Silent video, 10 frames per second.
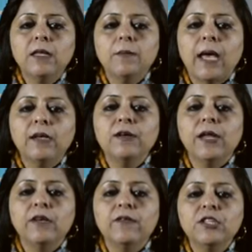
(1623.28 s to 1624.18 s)
the manner
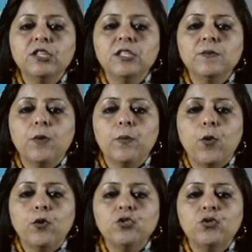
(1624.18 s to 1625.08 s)
in which it is
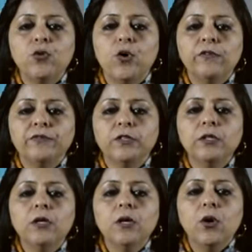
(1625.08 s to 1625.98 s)
proposed to offer
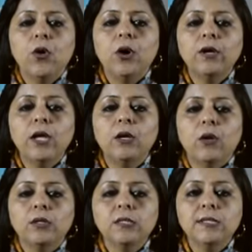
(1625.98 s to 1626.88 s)
or
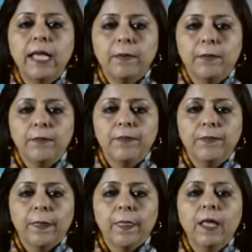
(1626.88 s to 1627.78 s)
allot the same.
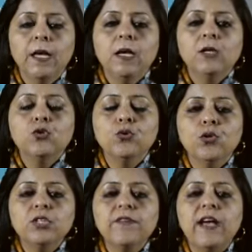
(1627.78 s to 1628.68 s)
To
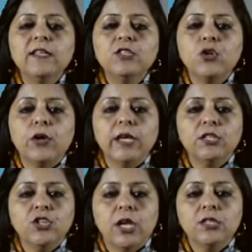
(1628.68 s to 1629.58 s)
notify the stock
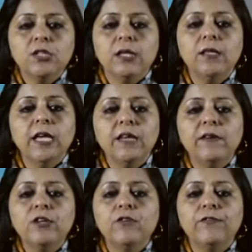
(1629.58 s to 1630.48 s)
exchange in the
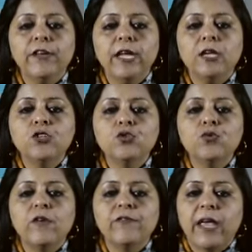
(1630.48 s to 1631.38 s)
event of reissue
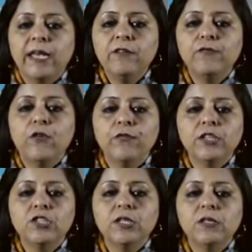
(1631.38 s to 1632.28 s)
of any
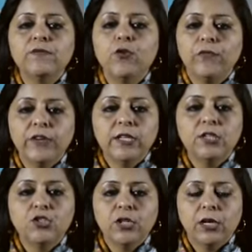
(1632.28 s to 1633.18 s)

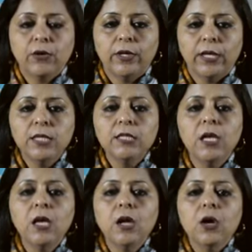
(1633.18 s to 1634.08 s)
forfeited securities
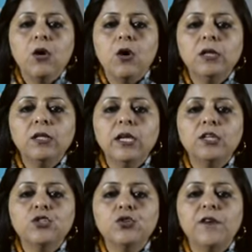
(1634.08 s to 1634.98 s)
or the
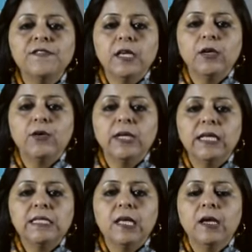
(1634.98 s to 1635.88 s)
issue of
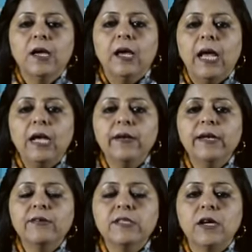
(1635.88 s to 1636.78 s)
securities held
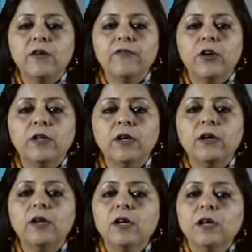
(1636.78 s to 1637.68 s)
in reserve for the
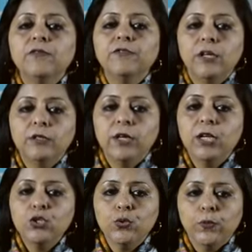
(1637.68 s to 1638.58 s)
further
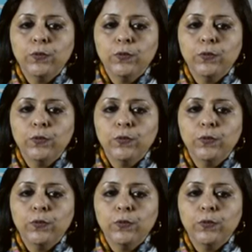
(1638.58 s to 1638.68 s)
issue.